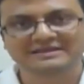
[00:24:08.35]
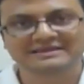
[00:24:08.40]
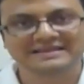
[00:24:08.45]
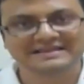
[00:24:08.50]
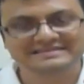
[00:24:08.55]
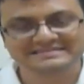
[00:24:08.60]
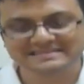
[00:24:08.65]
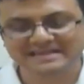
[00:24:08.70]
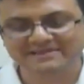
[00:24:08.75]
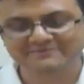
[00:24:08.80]

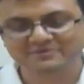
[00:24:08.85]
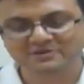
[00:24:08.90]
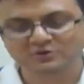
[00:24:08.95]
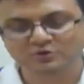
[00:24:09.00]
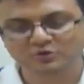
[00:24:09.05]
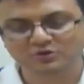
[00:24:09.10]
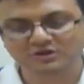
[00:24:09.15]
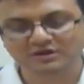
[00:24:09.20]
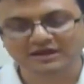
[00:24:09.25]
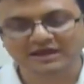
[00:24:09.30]
Let's have a
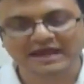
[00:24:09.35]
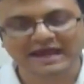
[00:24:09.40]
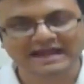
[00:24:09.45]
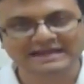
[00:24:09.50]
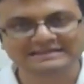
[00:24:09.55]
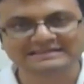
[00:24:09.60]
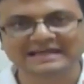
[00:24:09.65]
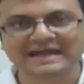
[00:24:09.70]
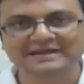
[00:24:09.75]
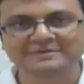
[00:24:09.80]
look
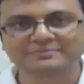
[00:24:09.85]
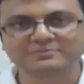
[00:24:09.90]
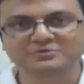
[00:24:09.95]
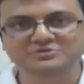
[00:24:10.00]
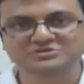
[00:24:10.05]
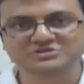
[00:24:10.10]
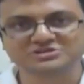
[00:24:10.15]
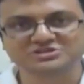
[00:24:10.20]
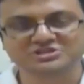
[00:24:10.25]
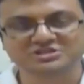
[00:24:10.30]
at that
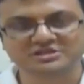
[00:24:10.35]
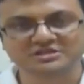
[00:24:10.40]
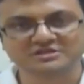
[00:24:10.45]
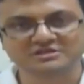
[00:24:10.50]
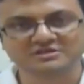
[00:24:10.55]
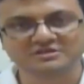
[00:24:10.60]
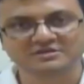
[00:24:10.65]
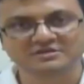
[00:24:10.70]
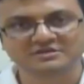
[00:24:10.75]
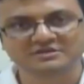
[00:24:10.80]
position
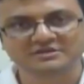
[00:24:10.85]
